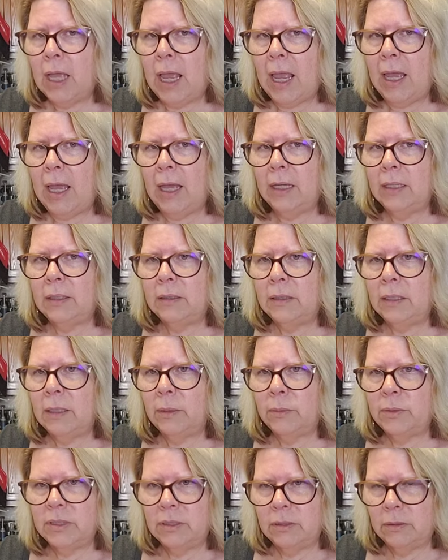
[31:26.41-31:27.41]
And it
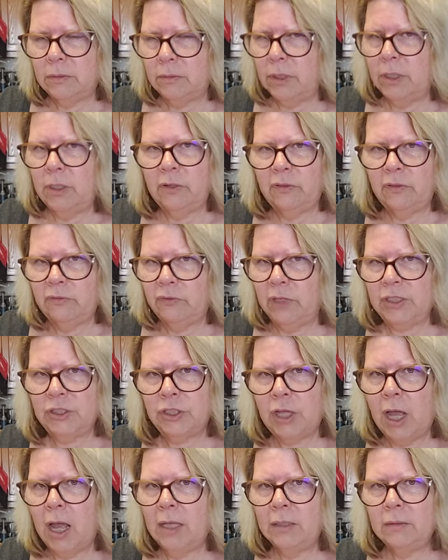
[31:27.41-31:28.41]
was, fresh
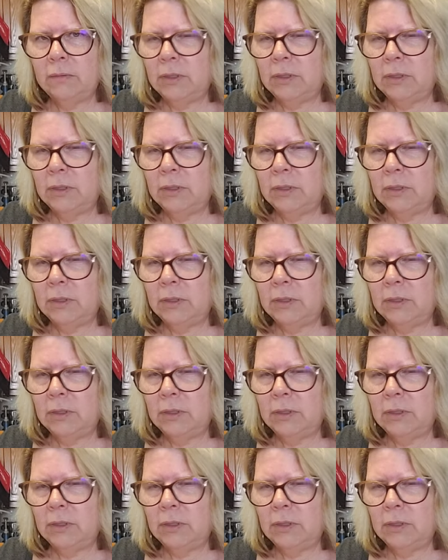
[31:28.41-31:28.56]
caught,